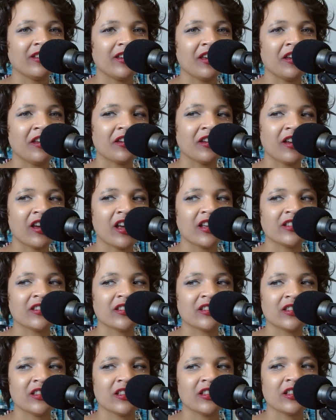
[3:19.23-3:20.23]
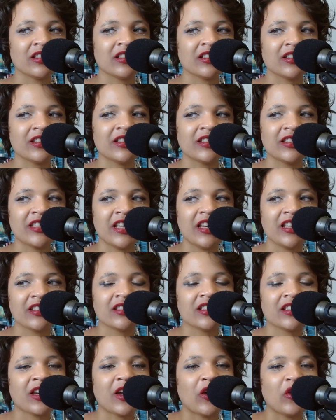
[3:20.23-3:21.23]
in as the date
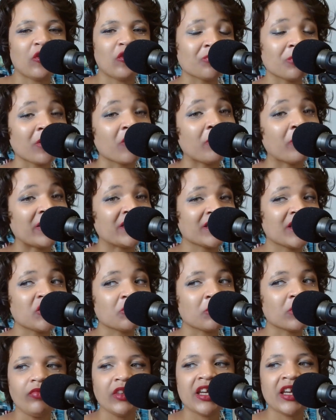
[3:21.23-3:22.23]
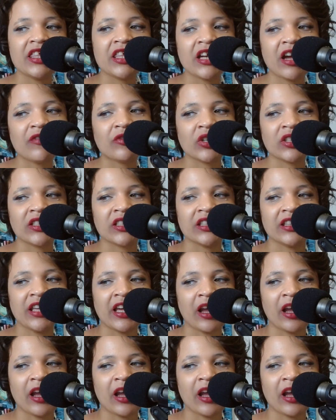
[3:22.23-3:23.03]
of my sketchbook. And then after I did that, I